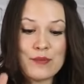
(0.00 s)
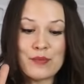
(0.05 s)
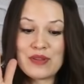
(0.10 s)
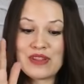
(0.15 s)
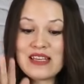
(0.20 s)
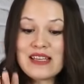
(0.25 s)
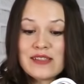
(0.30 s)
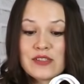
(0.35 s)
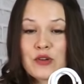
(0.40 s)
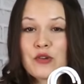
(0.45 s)

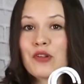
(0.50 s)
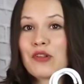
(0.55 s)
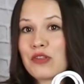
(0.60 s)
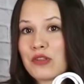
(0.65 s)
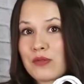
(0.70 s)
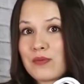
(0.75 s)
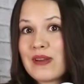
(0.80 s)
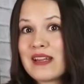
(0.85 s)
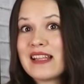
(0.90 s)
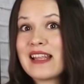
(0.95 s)
But these are the
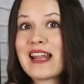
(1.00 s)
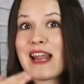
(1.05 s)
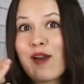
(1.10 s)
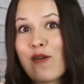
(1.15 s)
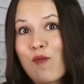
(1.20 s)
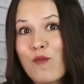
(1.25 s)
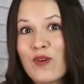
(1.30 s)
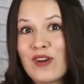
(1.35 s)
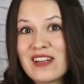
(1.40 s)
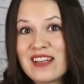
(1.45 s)
three that
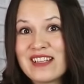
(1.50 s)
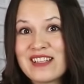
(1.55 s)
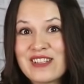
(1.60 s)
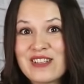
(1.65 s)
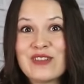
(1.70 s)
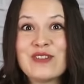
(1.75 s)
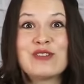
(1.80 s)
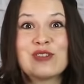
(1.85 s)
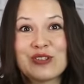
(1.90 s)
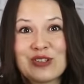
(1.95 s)
I wanted
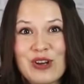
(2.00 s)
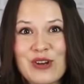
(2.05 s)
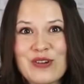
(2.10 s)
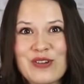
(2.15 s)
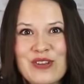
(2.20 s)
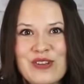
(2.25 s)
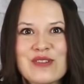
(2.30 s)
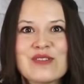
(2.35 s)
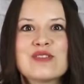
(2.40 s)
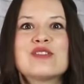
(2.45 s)
to show
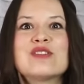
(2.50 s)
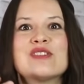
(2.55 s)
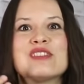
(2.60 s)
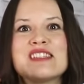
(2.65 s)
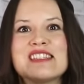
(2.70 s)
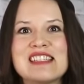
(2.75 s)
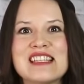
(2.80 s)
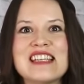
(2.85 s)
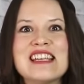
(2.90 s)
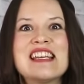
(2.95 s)
you to
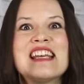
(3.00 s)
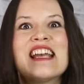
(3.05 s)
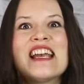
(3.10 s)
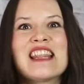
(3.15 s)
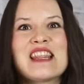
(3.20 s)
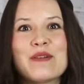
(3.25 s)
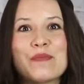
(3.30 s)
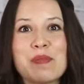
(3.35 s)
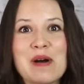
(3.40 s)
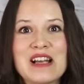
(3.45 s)
see
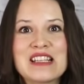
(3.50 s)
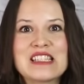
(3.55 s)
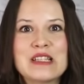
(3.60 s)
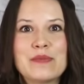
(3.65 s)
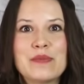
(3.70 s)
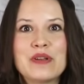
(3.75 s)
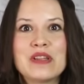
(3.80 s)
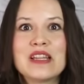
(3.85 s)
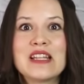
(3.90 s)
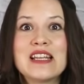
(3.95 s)
the
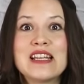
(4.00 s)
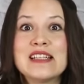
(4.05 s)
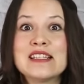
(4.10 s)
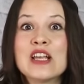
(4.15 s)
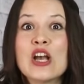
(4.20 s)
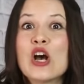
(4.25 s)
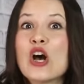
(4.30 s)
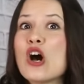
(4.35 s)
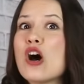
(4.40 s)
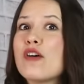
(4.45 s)

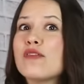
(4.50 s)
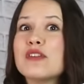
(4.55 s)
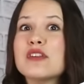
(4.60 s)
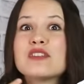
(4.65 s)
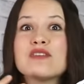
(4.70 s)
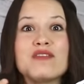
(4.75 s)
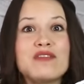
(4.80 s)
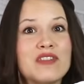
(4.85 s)
possibilities of this